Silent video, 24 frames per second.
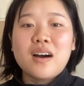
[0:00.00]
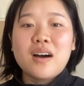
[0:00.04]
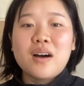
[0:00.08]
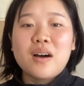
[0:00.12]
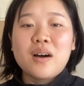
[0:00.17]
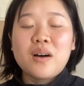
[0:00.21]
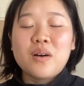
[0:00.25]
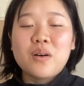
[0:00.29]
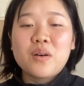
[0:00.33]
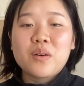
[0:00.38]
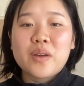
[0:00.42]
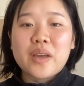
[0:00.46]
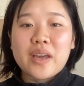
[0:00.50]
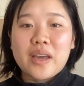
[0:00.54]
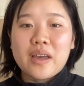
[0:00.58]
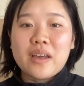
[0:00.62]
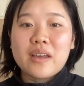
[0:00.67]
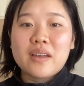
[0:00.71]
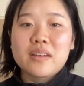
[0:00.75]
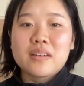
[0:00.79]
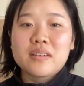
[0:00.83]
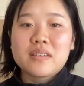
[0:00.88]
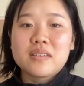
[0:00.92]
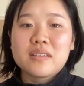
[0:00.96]

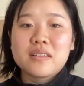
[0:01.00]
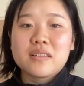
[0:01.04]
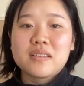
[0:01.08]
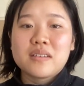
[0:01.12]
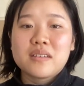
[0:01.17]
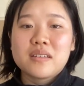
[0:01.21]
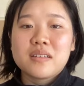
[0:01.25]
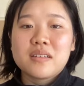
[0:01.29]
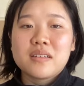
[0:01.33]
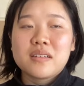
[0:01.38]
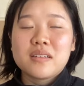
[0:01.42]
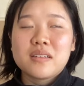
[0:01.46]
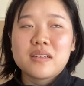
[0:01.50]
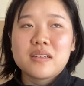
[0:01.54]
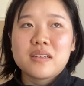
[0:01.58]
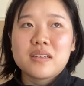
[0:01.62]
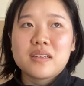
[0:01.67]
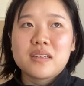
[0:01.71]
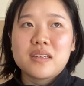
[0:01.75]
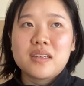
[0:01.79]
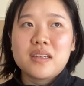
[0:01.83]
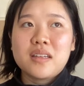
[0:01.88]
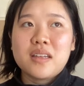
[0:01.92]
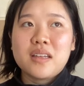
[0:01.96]
Okay.
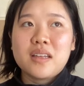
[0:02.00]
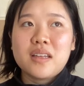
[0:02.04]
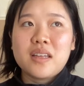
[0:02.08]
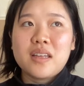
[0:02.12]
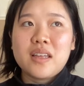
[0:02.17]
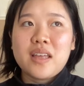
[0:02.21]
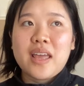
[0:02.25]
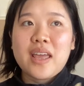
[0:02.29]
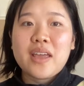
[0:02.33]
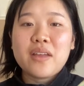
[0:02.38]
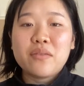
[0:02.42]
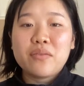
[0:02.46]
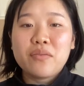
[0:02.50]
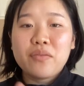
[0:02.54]
It